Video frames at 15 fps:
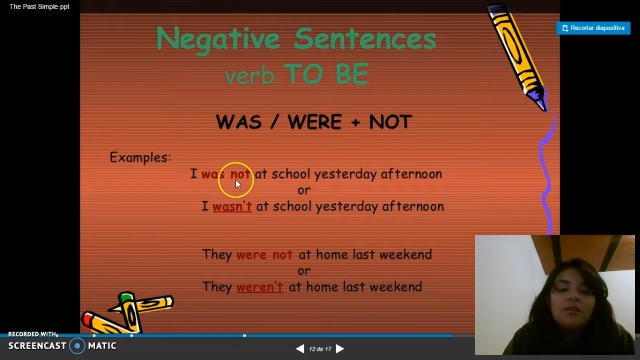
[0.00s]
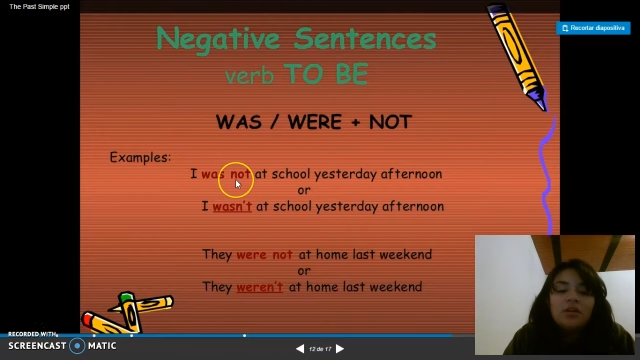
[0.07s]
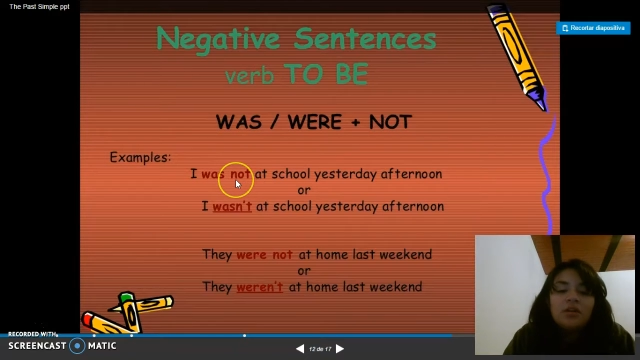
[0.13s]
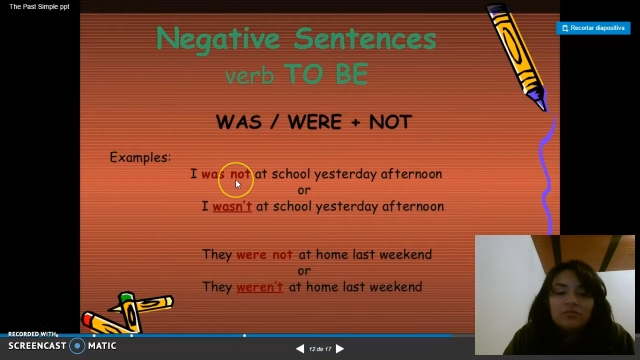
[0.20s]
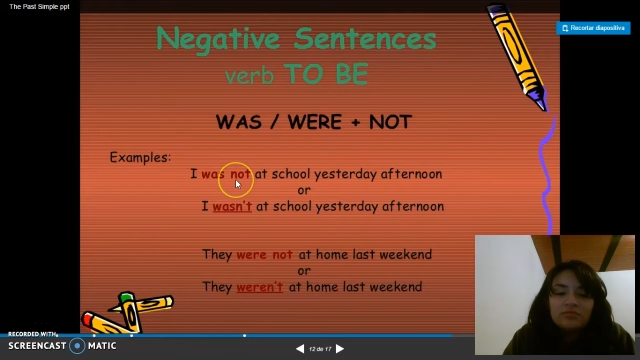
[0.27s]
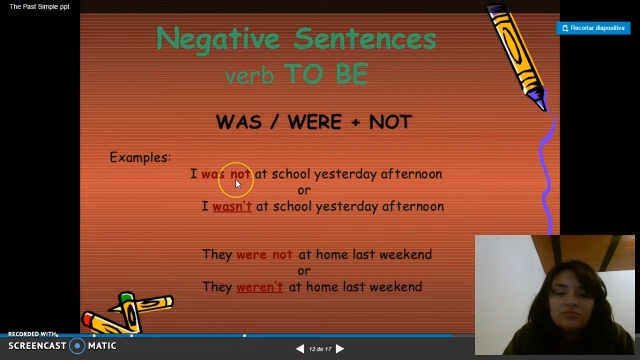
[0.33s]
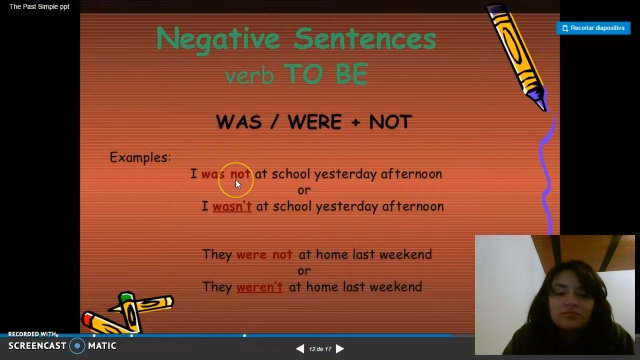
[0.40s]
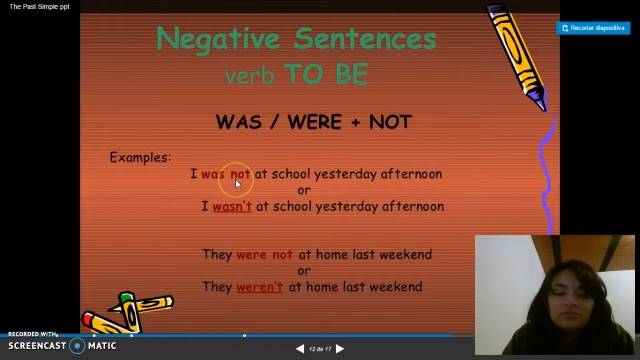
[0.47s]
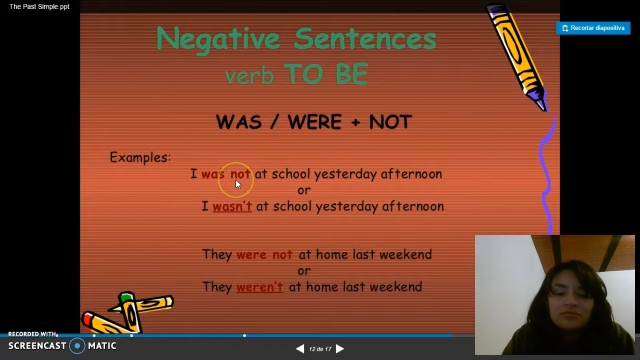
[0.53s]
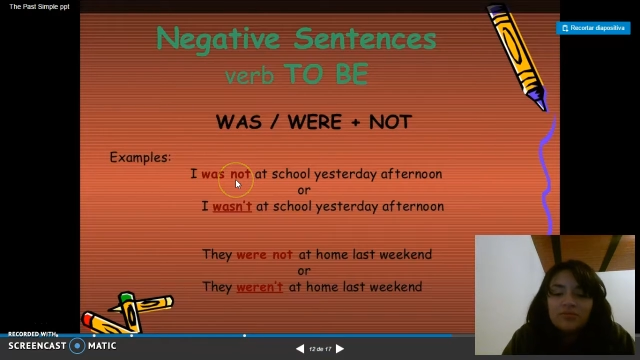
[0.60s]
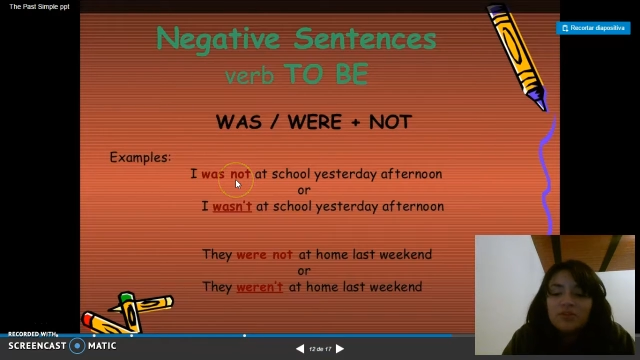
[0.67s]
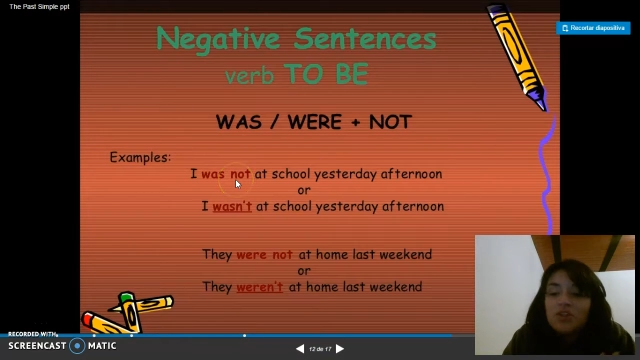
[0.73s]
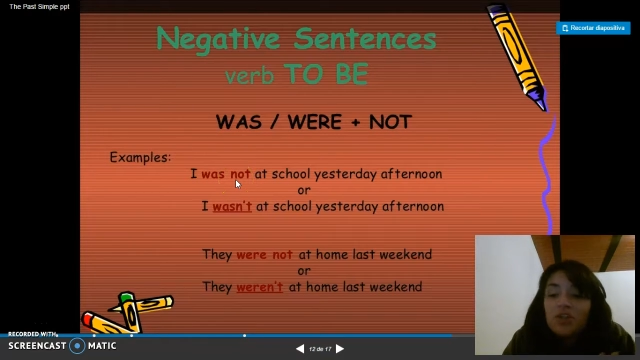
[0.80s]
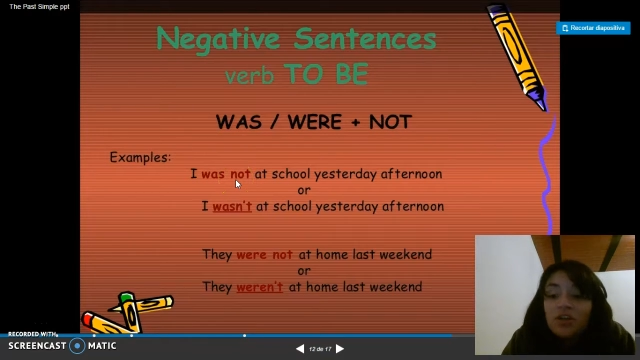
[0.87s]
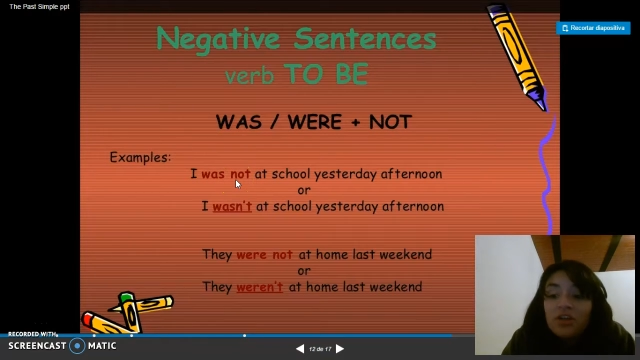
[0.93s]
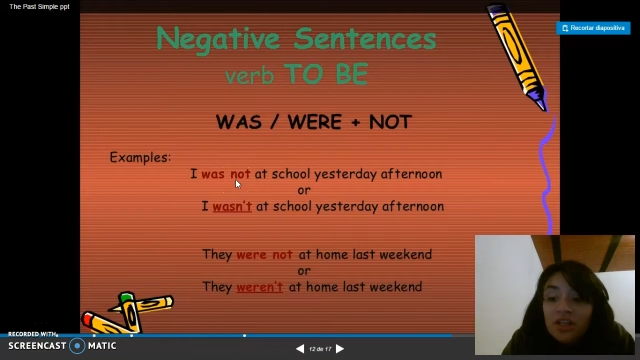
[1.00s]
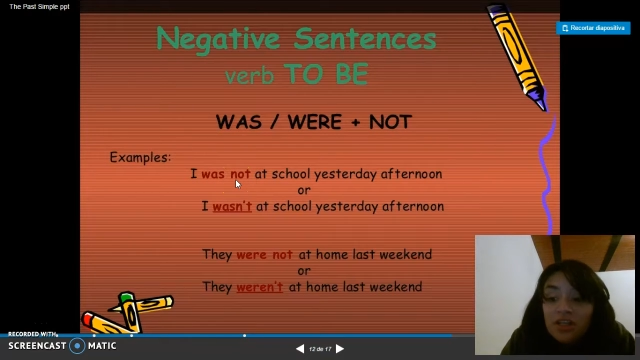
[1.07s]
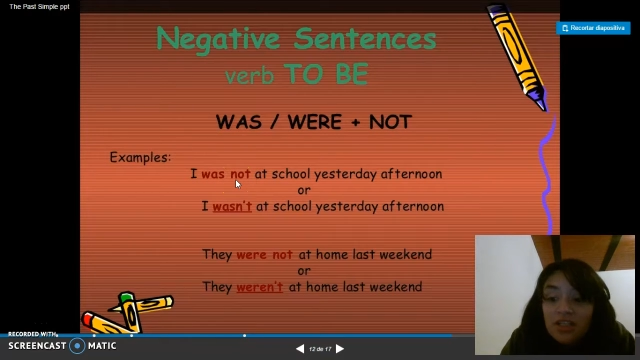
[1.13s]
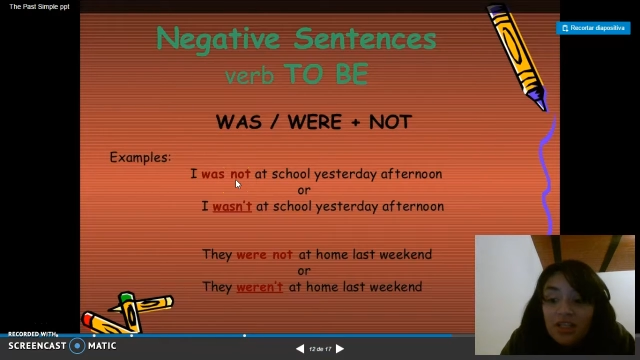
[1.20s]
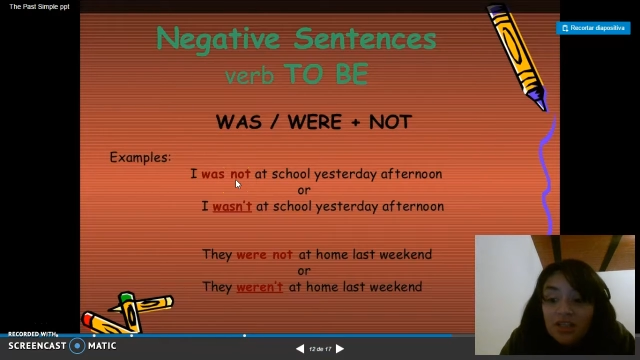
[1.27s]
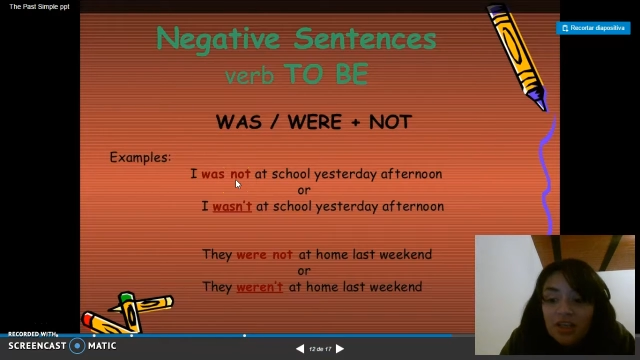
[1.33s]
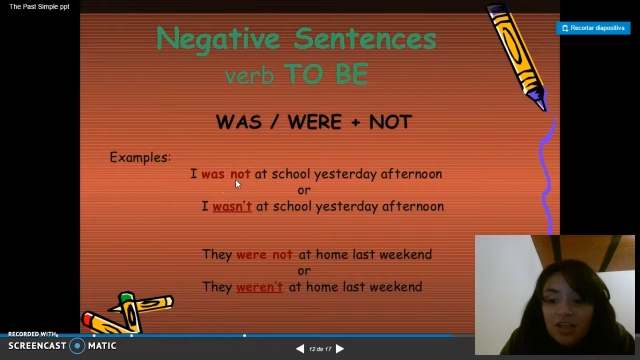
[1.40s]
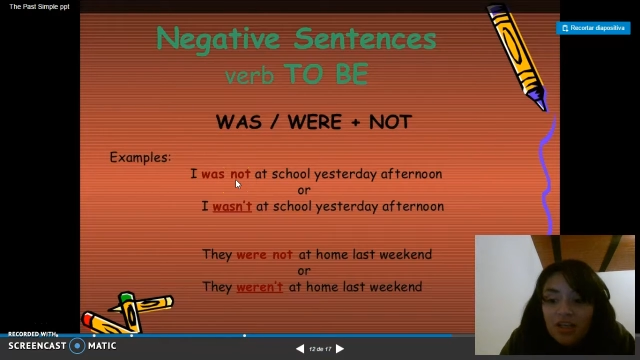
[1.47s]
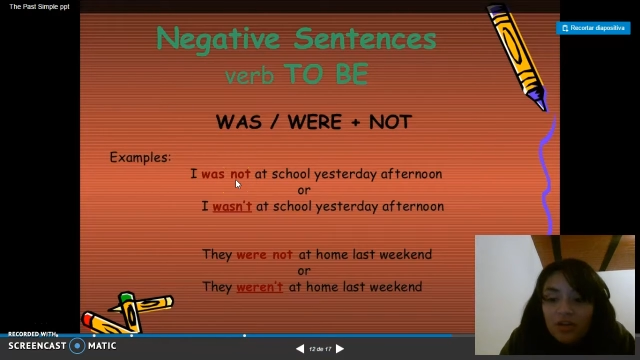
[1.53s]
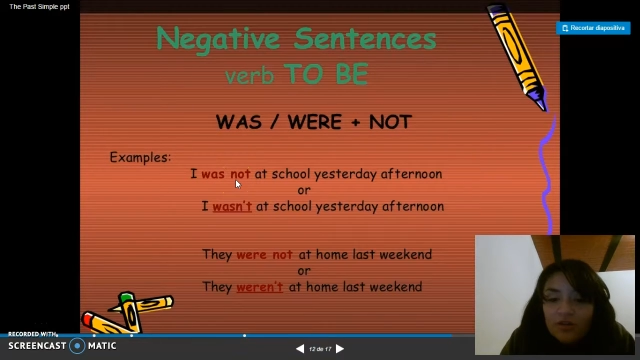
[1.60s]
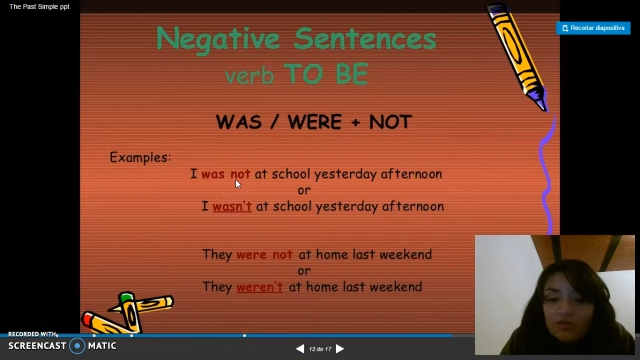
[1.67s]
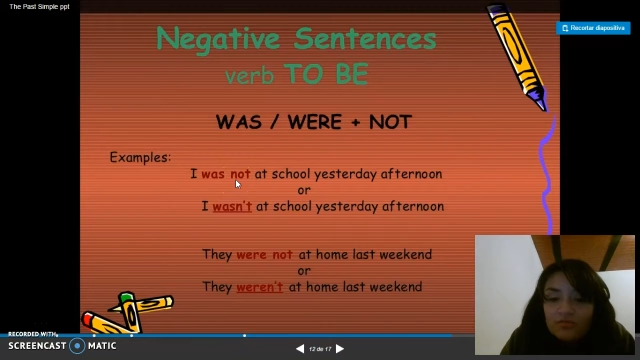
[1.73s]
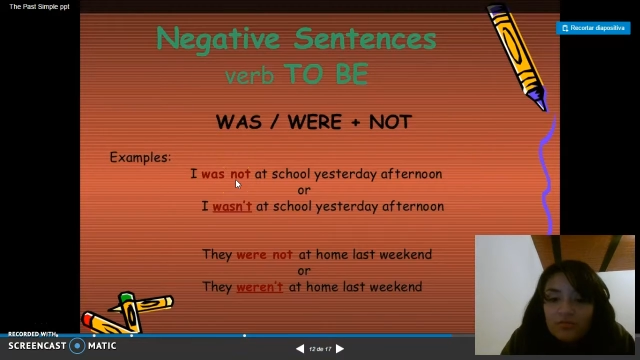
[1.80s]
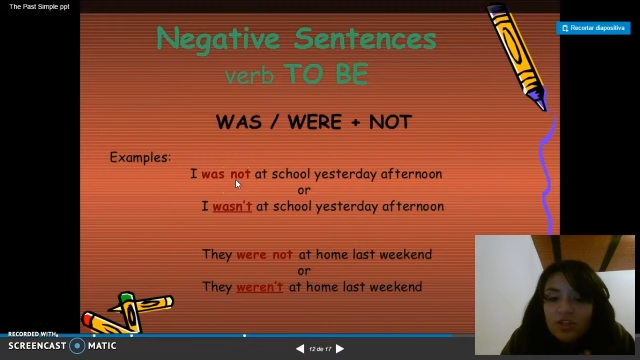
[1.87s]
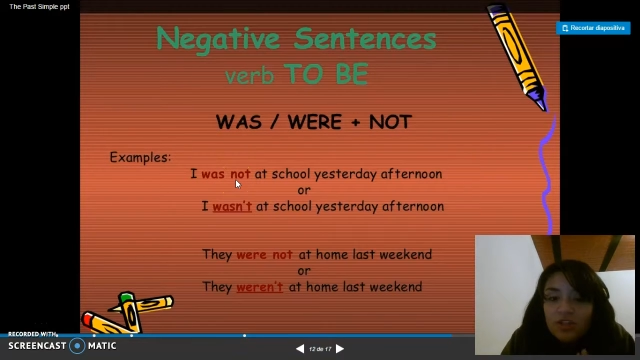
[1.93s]
No, you don't need it here.
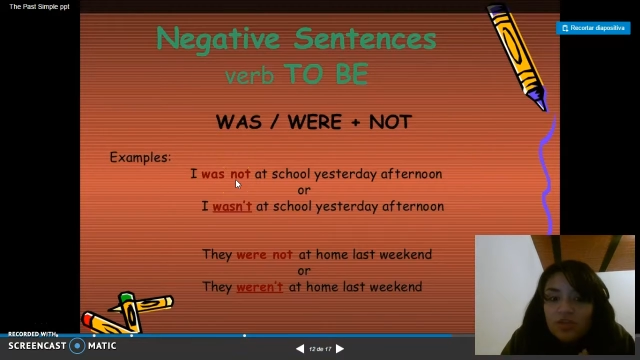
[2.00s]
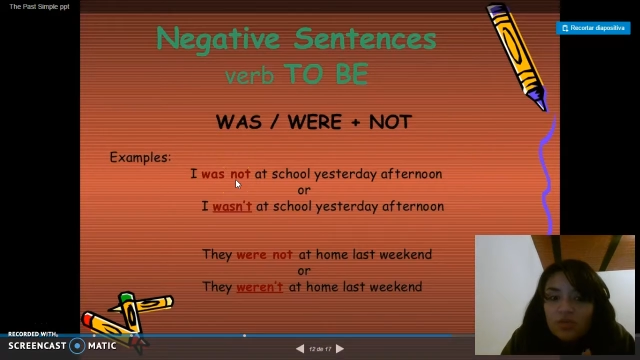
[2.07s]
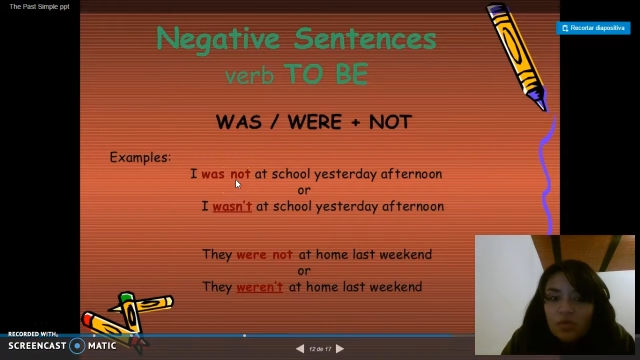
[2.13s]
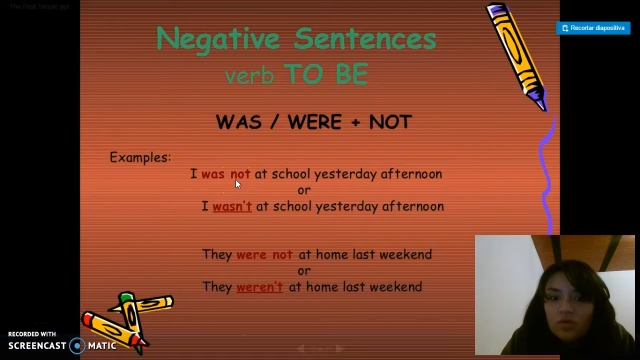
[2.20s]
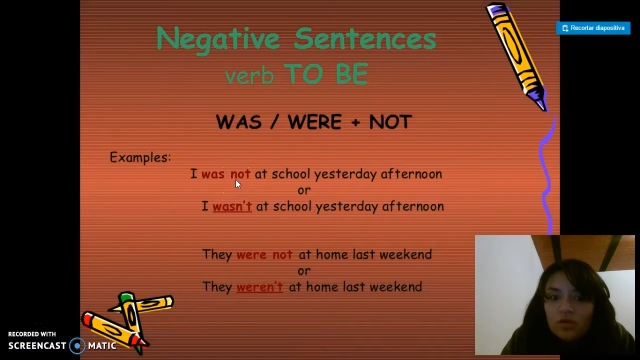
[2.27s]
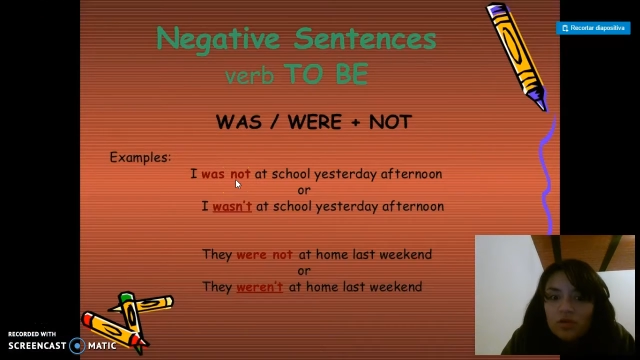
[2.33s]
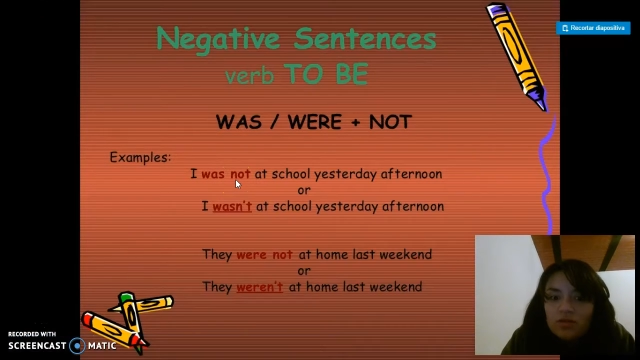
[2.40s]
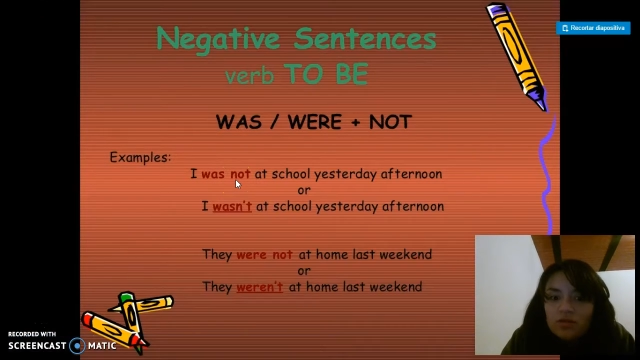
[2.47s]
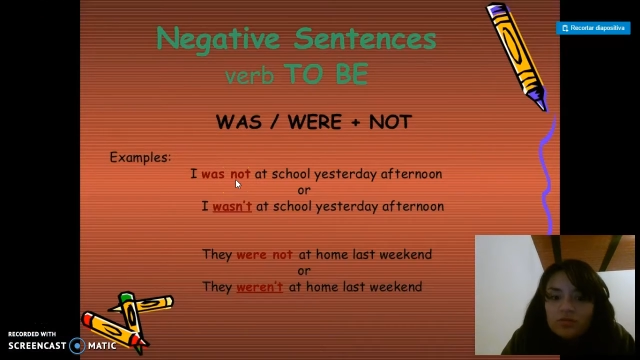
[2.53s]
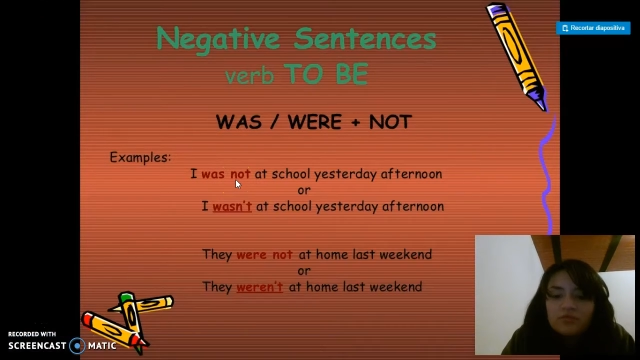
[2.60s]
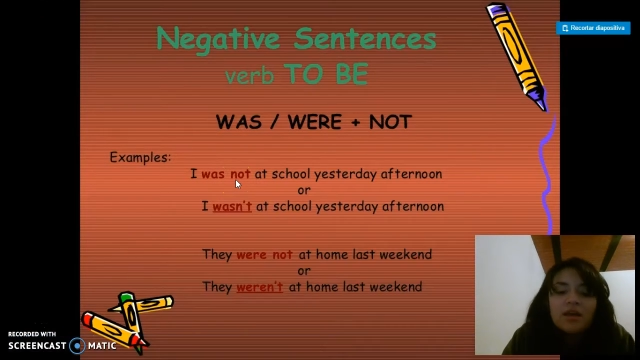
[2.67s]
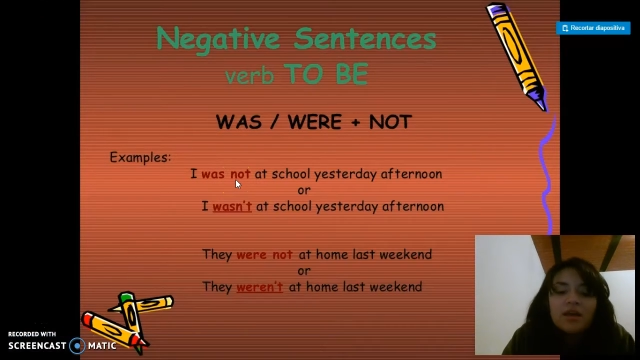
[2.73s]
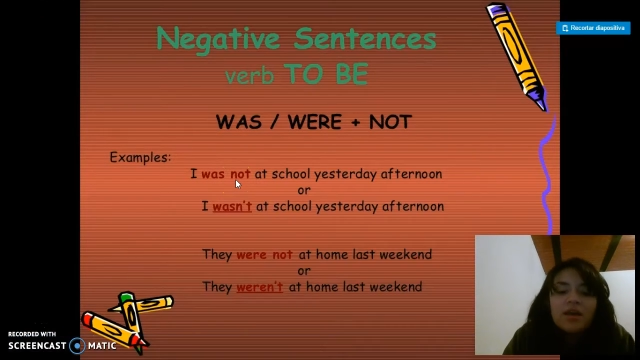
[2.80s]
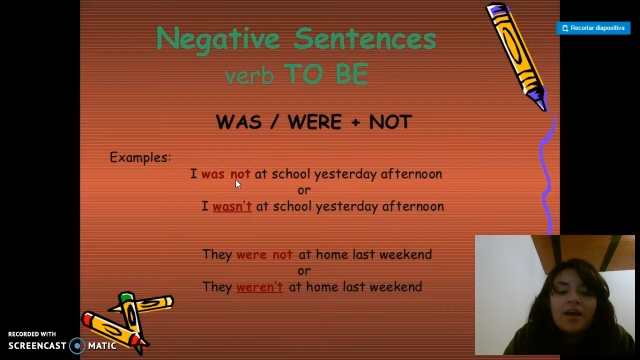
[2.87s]
Just was.